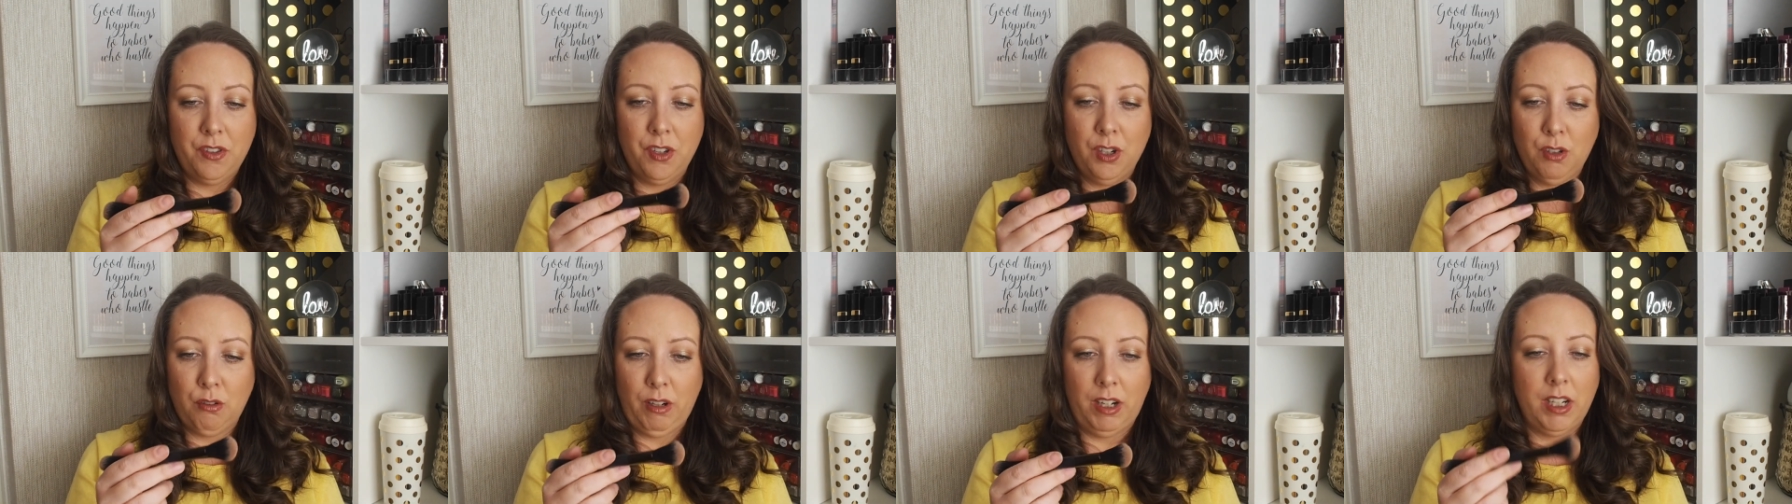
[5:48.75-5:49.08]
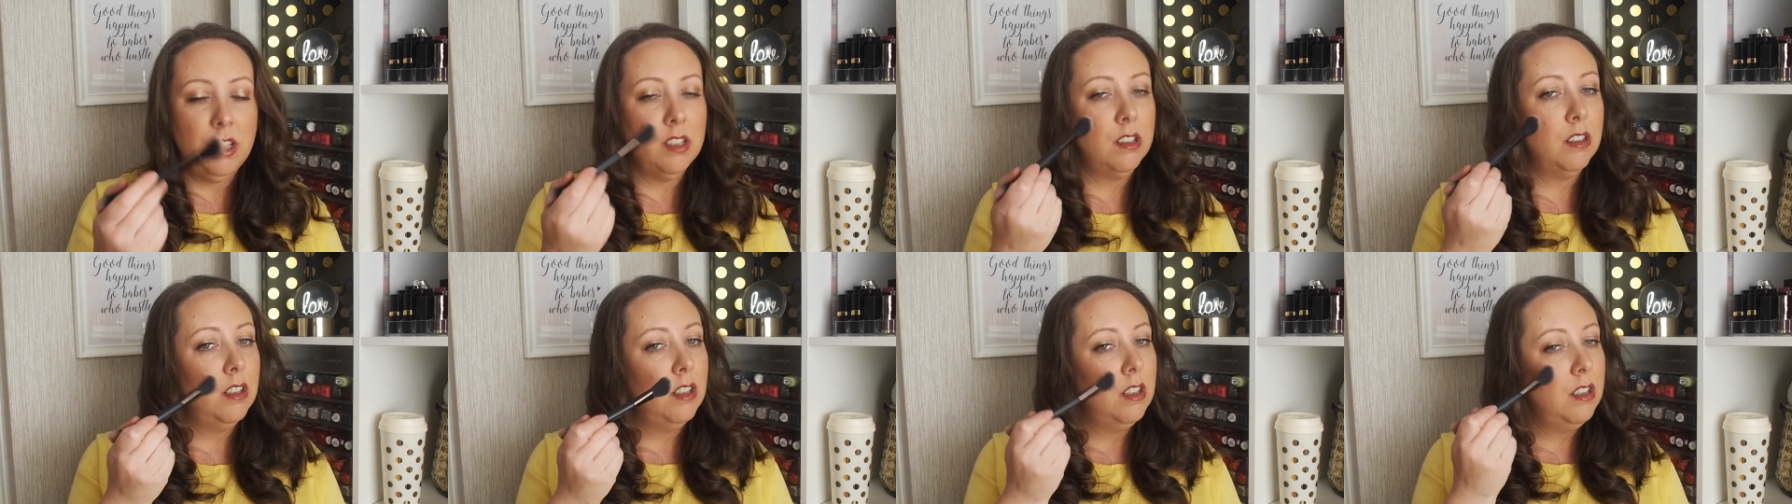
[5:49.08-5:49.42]
They're
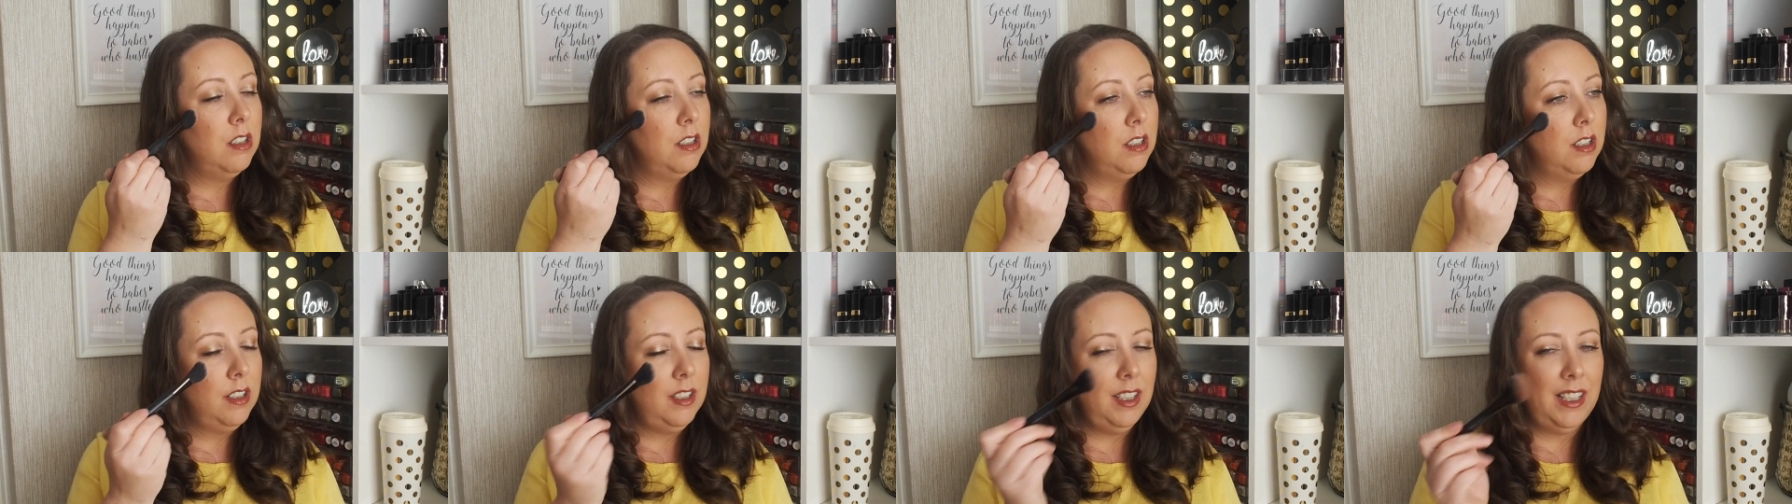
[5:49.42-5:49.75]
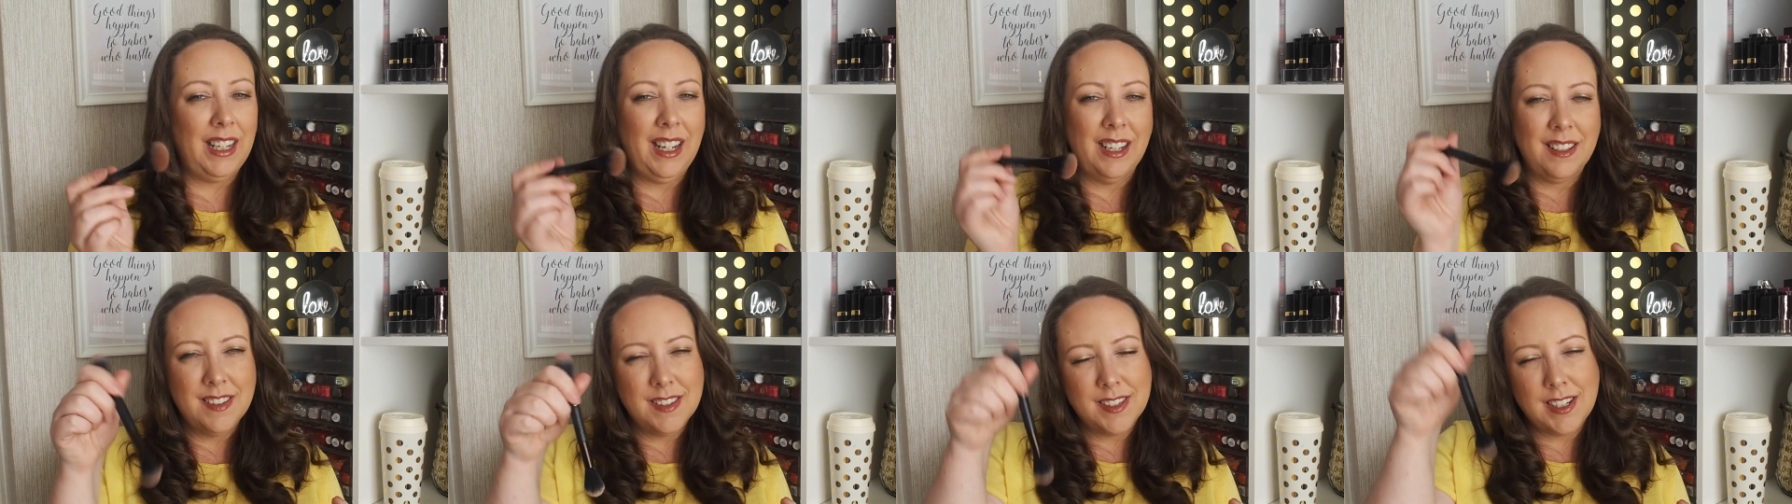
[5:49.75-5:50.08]
great. You
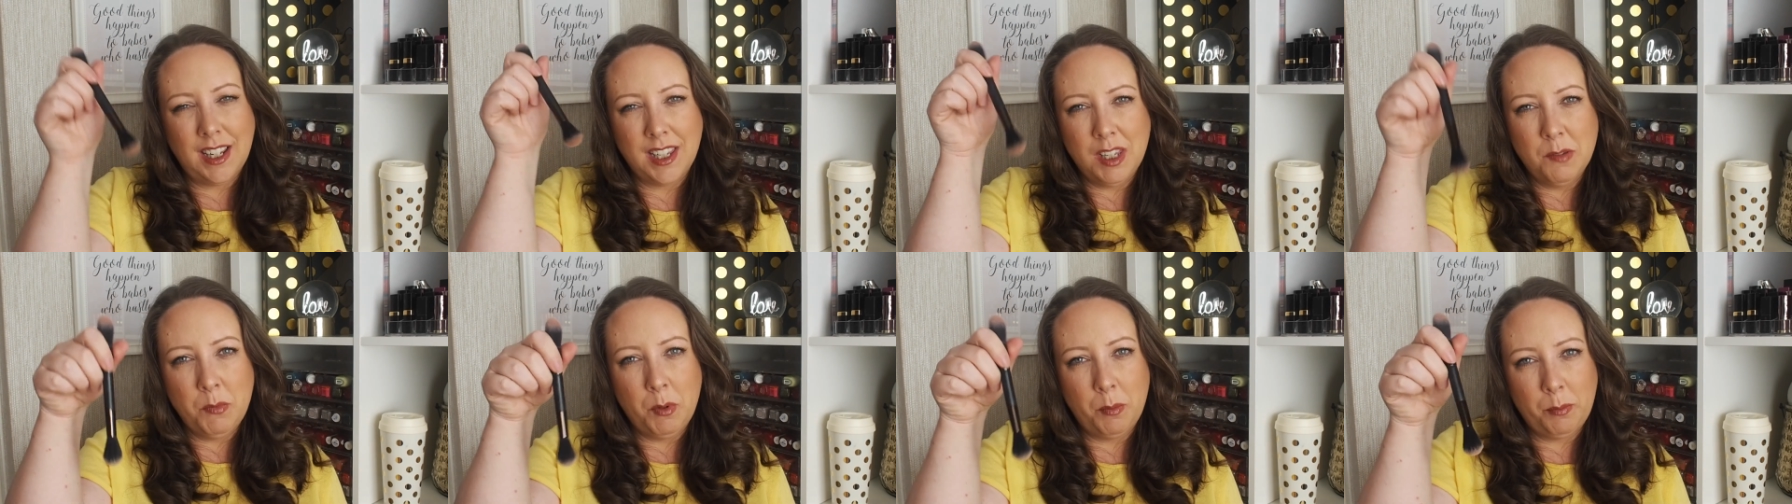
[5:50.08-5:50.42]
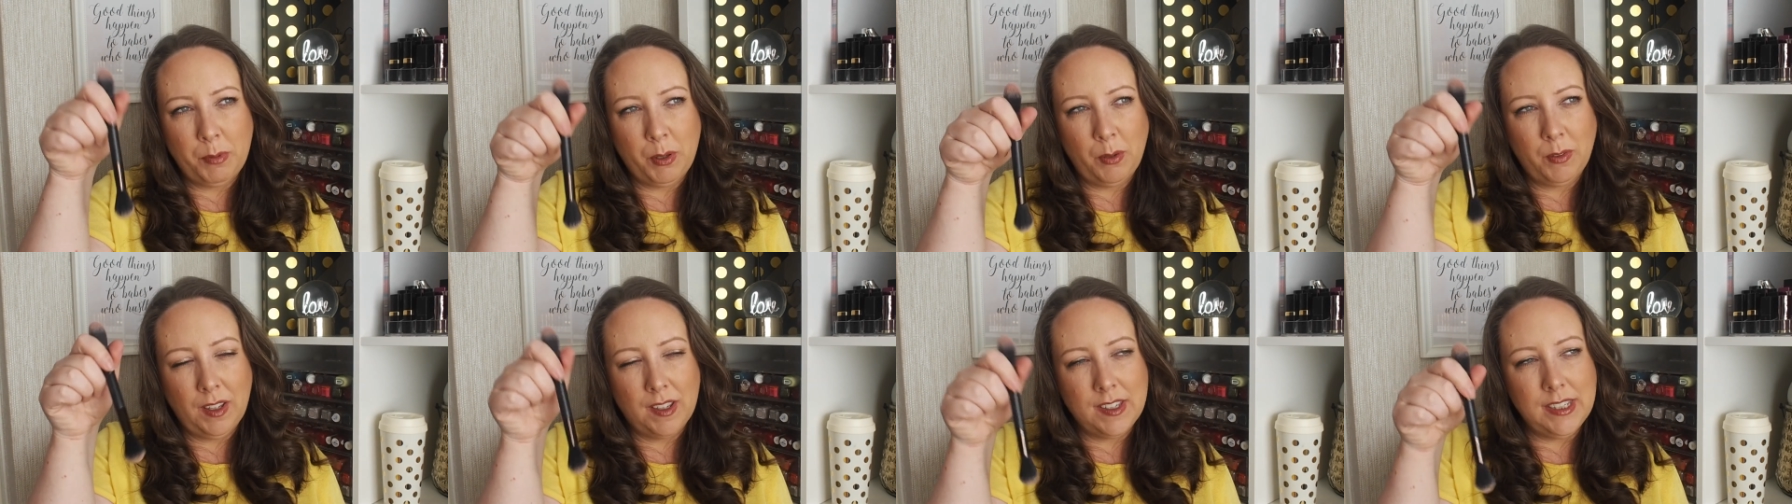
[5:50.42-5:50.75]
can't stand them
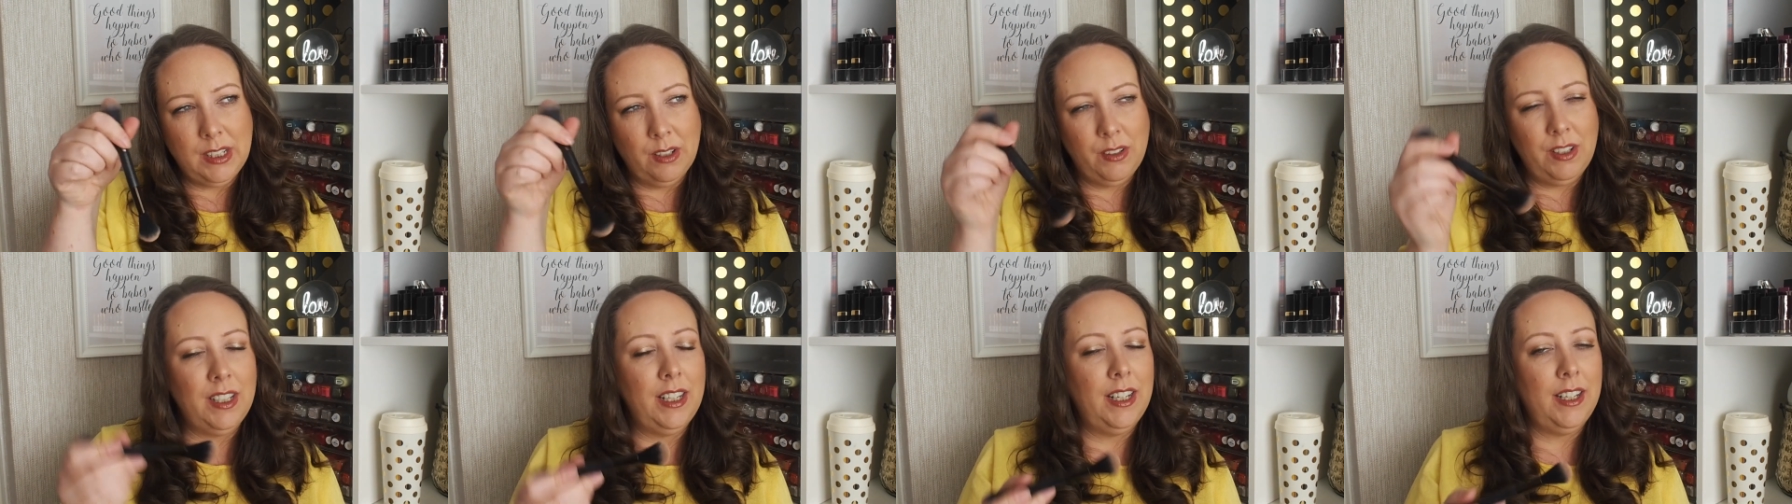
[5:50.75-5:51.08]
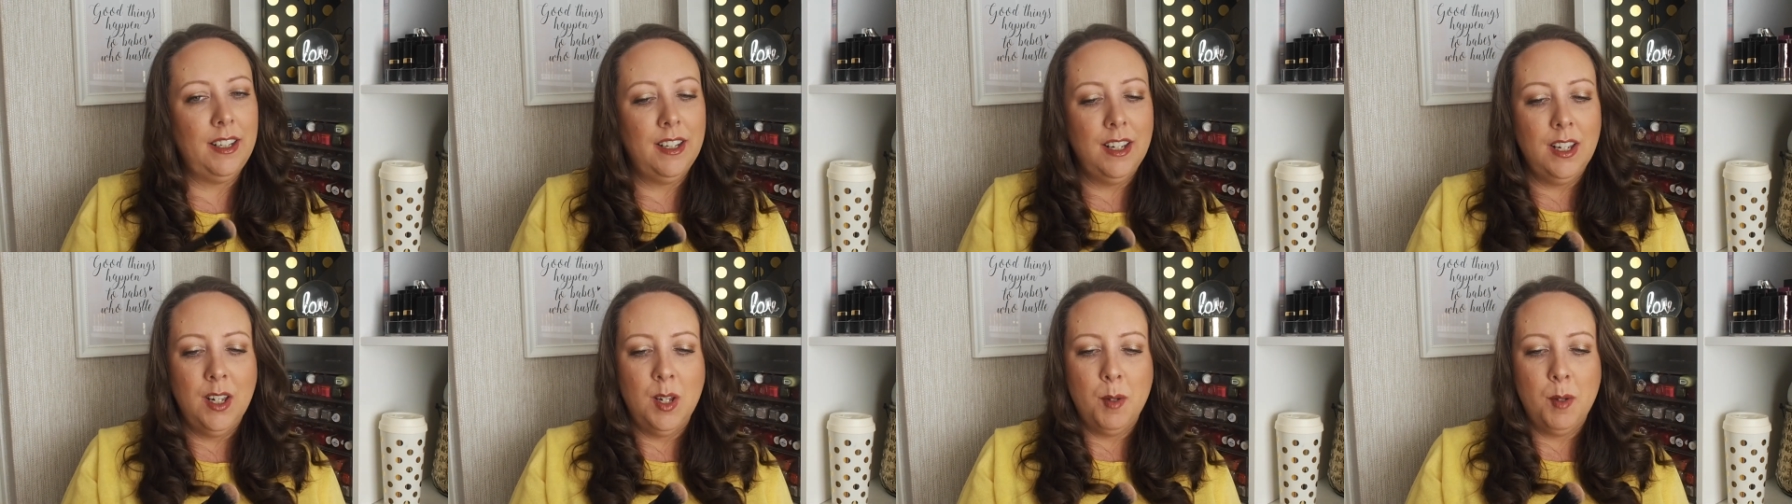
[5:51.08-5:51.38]
up though. That's the only thing.